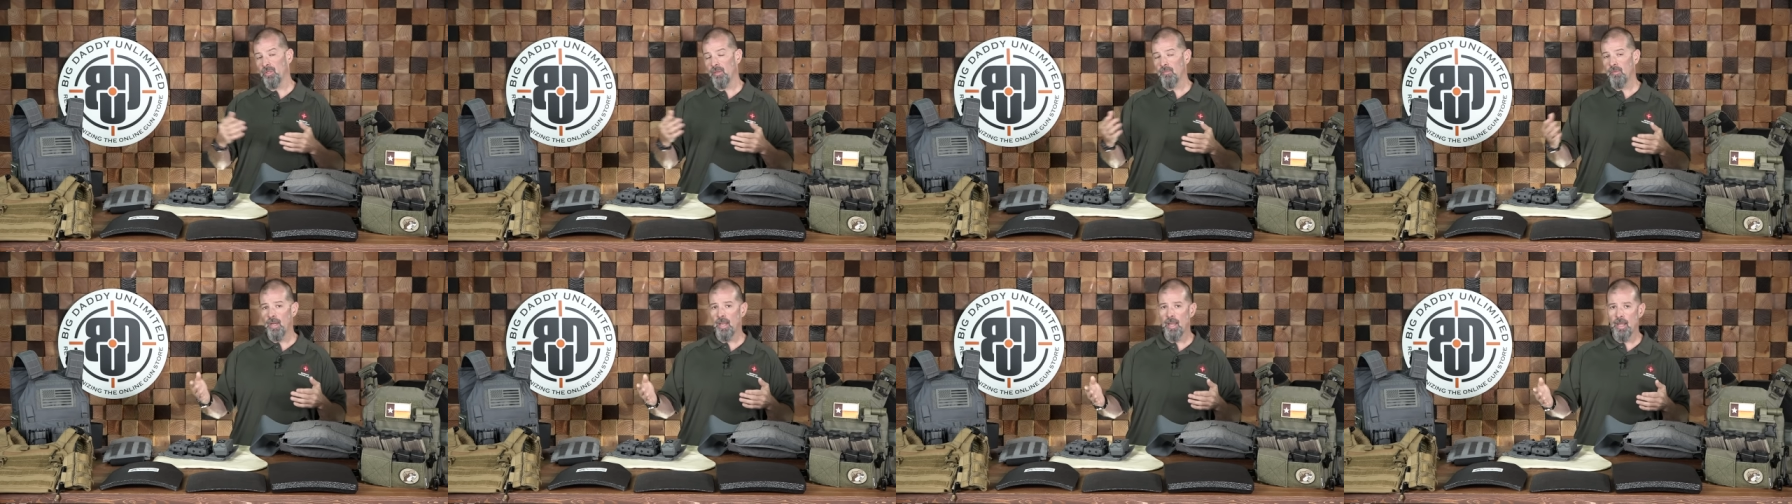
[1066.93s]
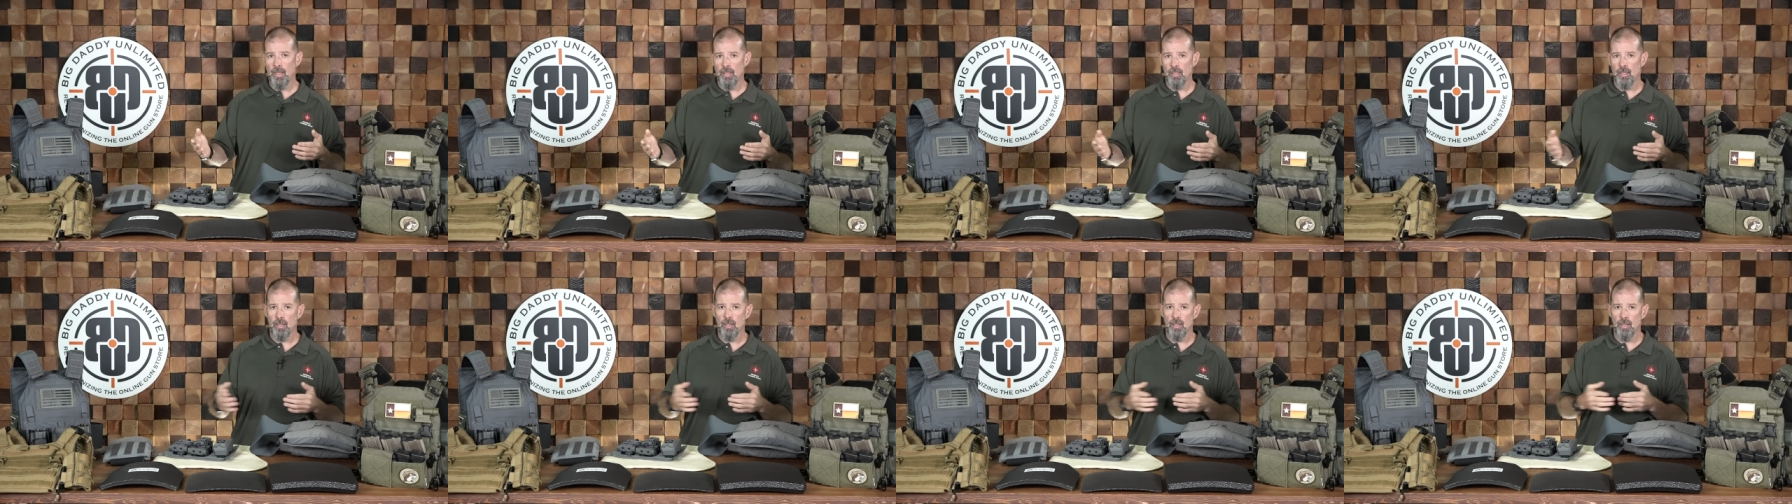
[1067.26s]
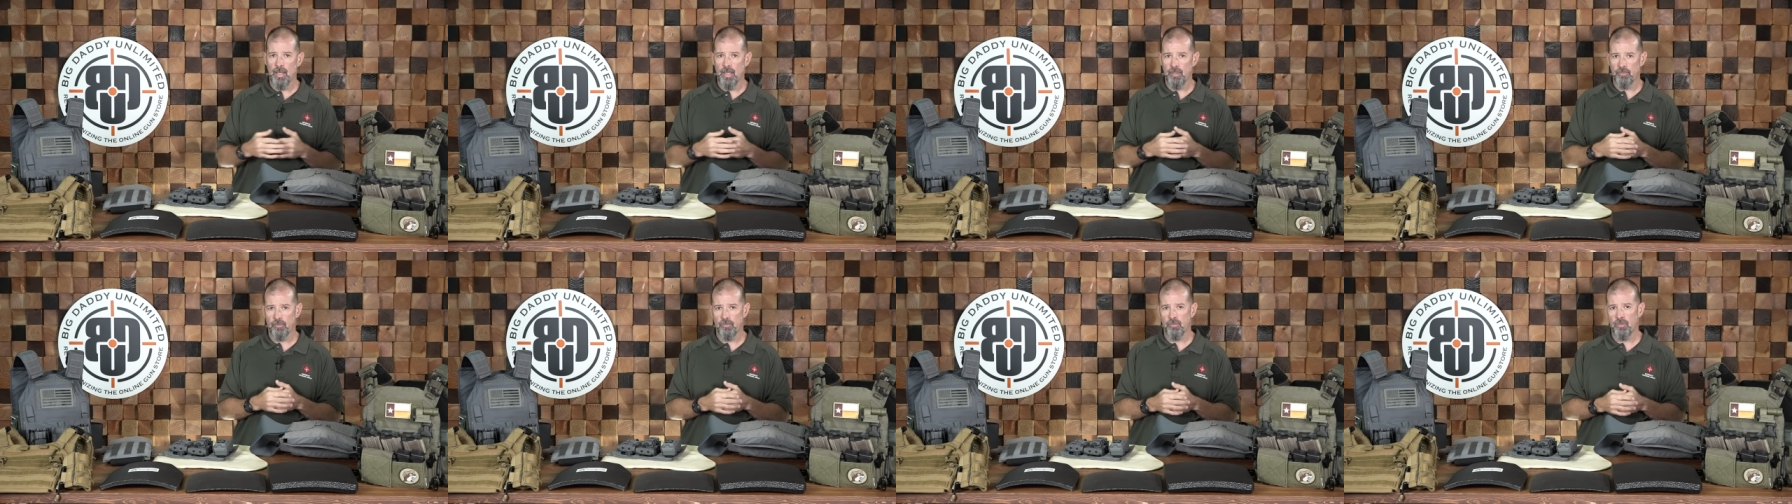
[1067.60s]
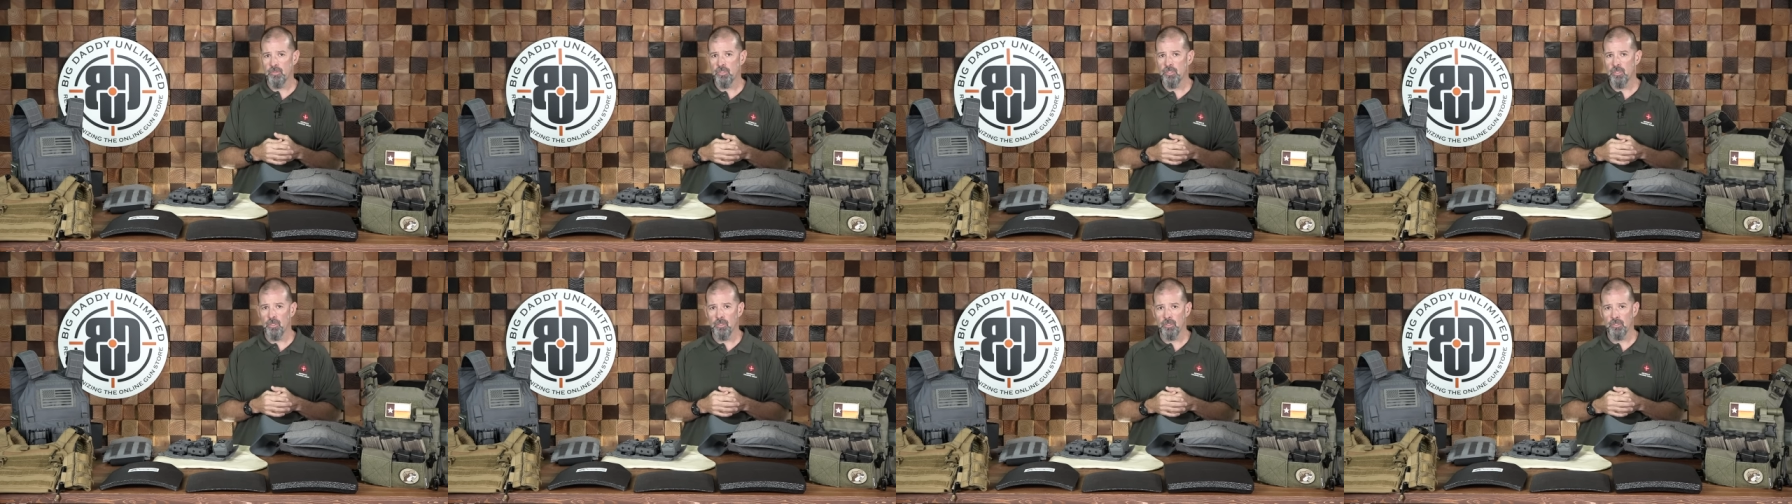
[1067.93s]
even handgun classes
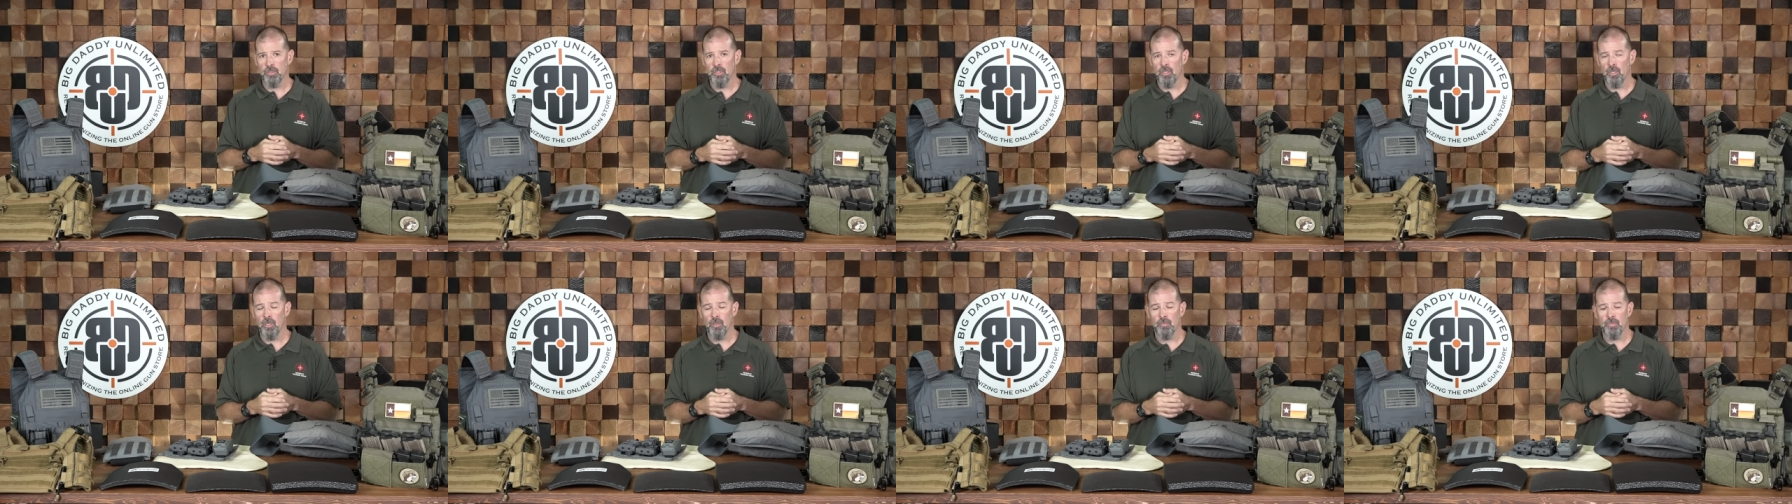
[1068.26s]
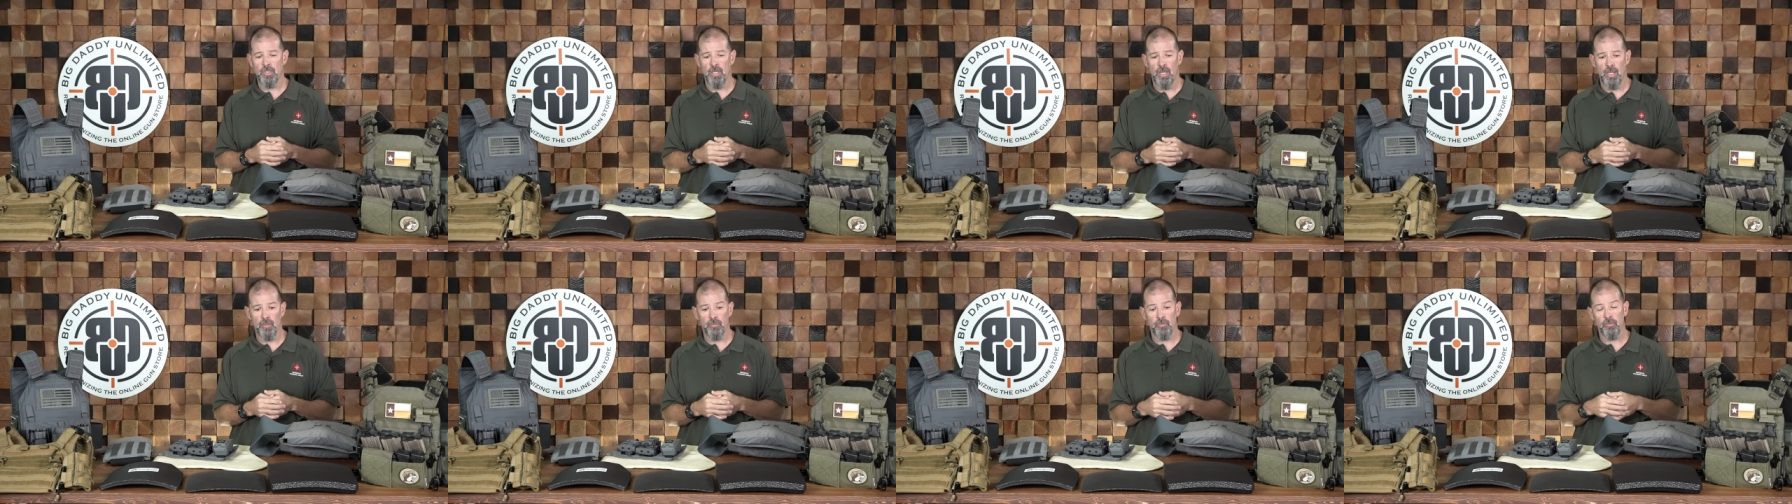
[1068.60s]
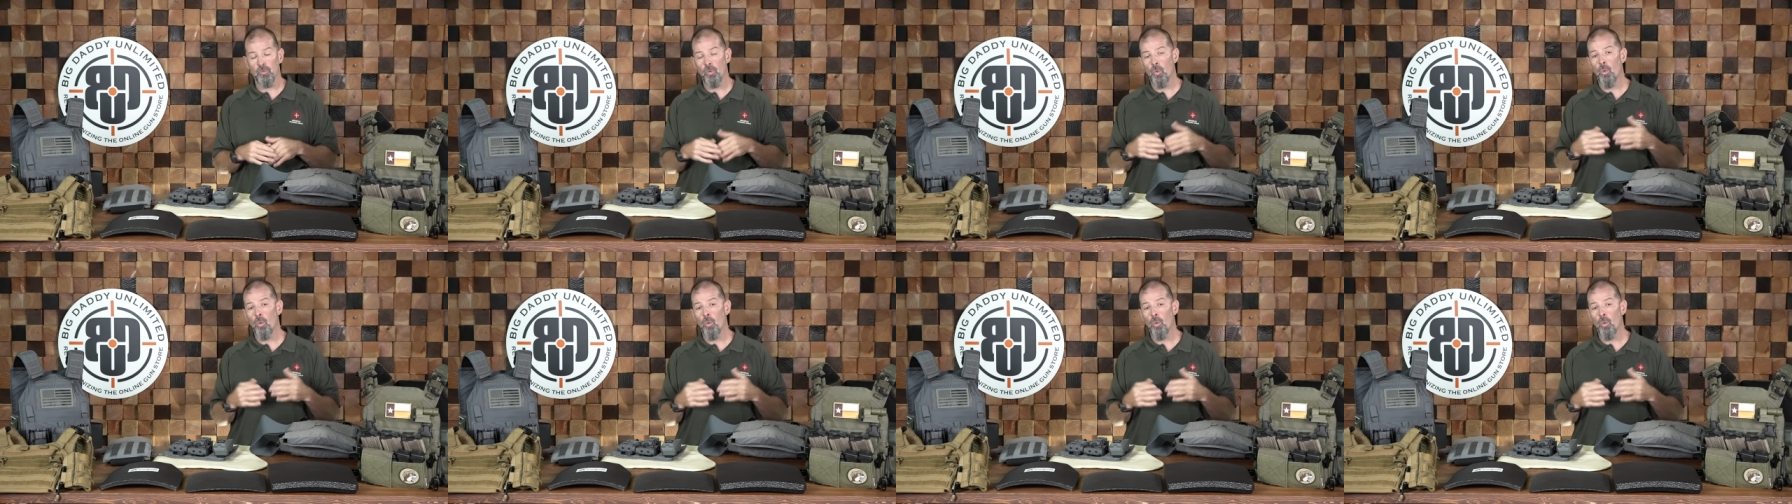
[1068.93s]
in certain circumstances,